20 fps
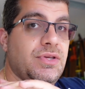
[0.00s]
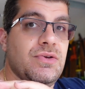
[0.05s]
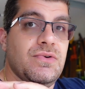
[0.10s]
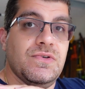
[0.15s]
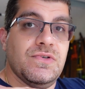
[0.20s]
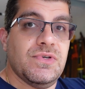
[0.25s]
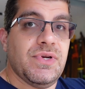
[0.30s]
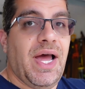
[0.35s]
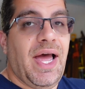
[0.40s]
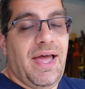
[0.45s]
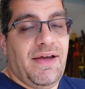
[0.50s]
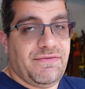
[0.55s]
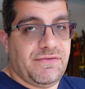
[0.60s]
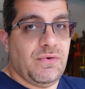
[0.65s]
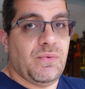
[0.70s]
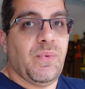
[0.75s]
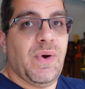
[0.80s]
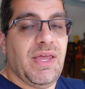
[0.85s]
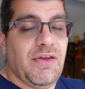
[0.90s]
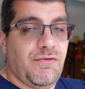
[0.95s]
You do not have
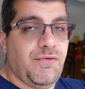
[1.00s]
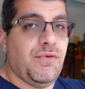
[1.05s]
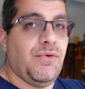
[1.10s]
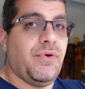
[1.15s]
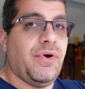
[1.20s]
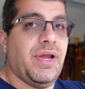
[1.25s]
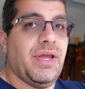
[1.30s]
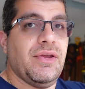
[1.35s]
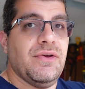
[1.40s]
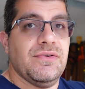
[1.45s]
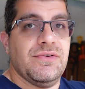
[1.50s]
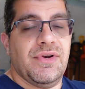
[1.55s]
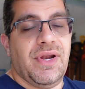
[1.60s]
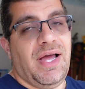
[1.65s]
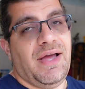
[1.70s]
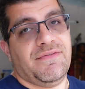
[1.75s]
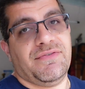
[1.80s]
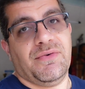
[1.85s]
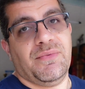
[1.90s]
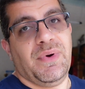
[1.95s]
to wait for it. You do
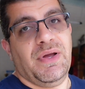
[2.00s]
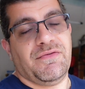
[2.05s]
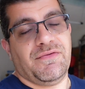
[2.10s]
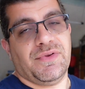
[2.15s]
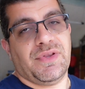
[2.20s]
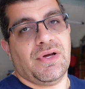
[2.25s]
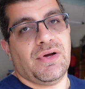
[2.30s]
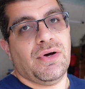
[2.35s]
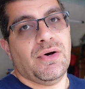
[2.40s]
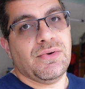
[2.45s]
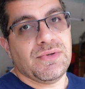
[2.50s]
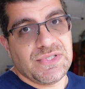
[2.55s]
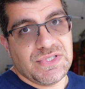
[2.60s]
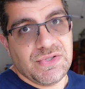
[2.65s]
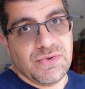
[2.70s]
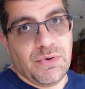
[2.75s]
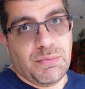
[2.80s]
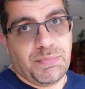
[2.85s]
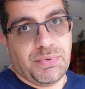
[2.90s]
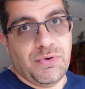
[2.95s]
not have to wait for the host
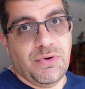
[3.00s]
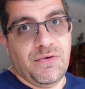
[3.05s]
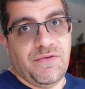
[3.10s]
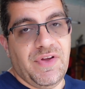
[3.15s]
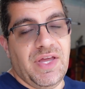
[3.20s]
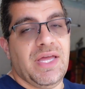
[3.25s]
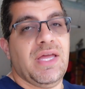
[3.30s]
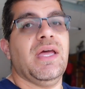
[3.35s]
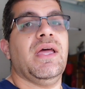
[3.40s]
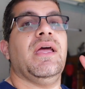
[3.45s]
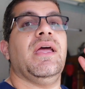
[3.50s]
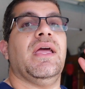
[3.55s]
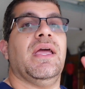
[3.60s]
to approve it.